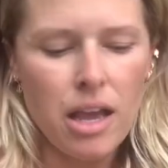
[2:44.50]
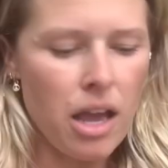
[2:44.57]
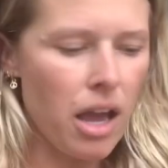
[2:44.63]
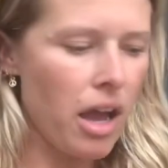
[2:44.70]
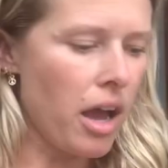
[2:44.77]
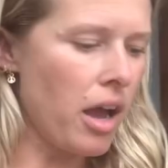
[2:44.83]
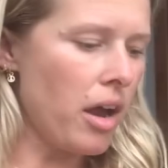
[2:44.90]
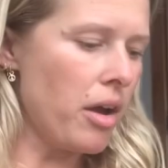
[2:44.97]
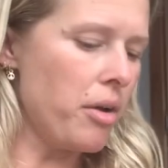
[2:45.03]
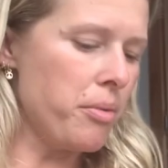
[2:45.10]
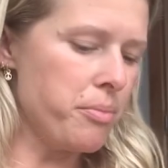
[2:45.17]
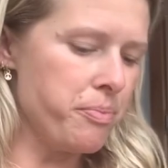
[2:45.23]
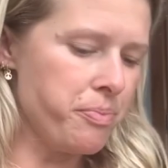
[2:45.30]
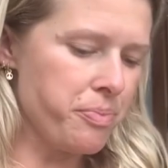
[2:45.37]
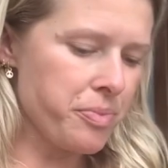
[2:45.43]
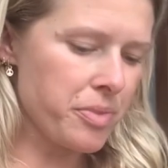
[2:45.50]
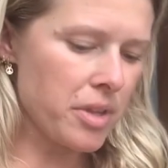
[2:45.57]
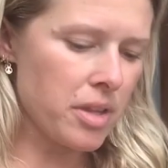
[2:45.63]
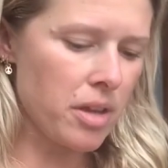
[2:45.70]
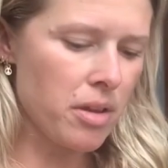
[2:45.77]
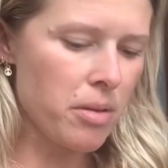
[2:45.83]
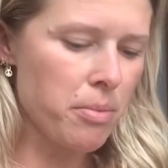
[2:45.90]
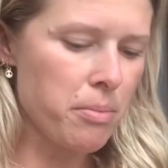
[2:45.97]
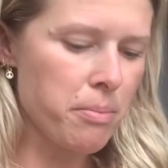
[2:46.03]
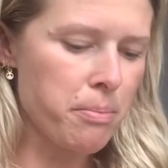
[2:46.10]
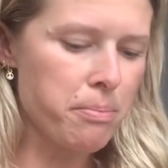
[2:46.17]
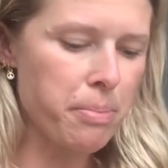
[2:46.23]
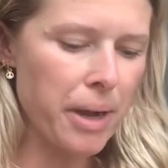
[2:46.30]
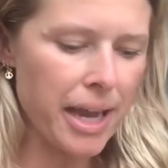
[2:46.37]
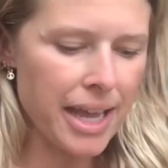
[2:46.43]

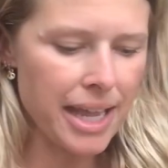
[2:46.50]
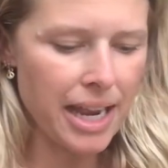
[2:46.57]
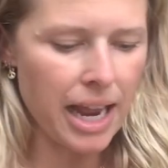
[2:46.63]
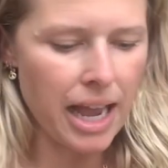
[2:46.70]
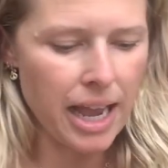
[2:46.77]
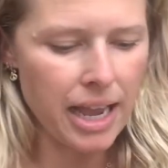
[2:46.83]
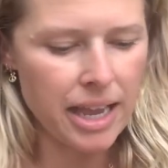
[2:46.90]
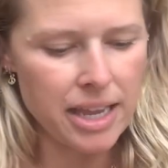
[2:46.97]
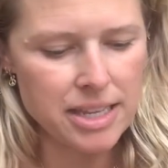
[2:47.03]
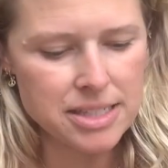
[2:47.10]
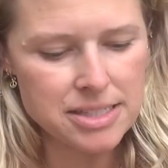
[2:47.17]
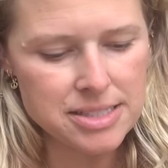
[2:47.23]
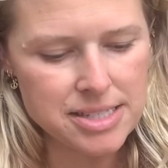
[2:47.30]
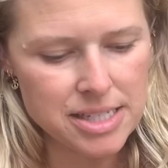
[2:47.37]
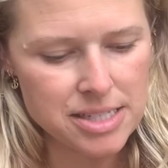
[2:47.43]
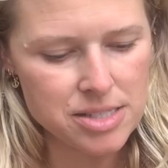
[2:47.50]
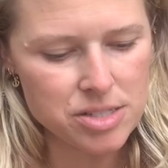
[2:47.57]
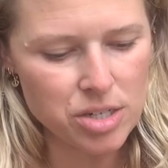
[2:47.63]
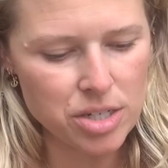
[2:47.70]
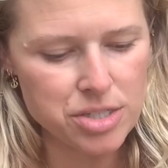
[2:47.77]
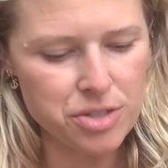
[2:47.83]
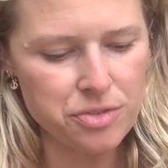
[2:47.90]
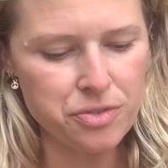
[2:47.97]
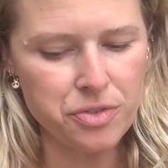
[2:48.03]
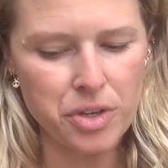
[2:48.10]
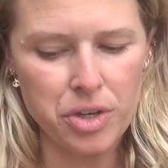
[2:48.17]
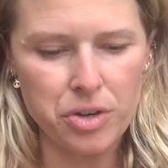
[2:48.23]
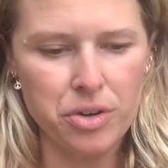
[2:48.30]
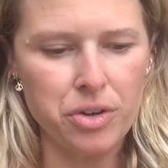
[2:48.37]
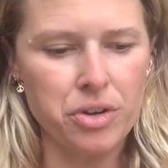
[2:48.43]
But I did start to
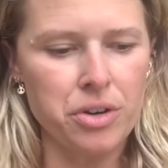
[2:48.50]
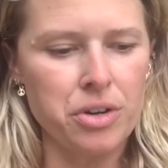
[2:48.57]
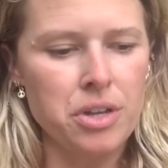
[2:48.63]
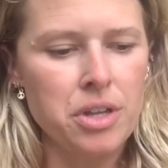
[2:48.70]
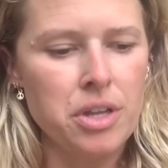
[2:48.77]
feel